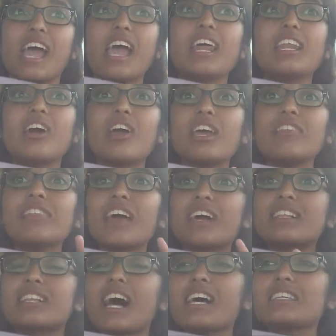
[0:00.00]
And in that
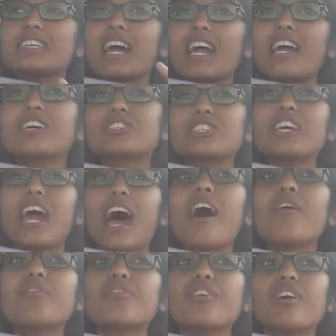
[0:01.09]
class, I actually
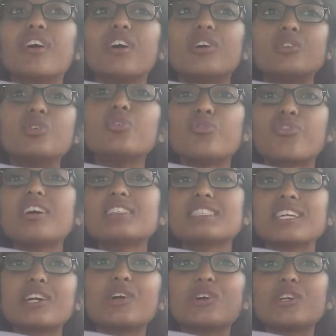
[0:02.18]
have 2 friends
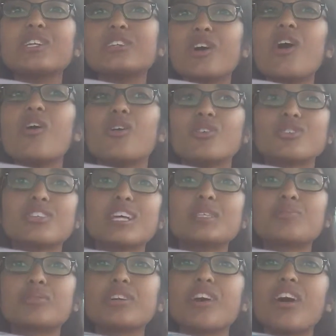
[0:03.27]
that I already know, so that's
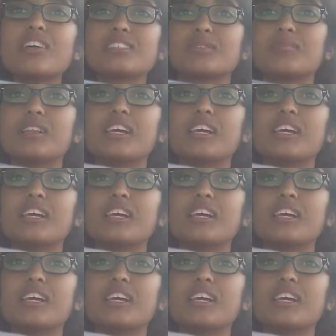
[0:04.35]
pretty awesome.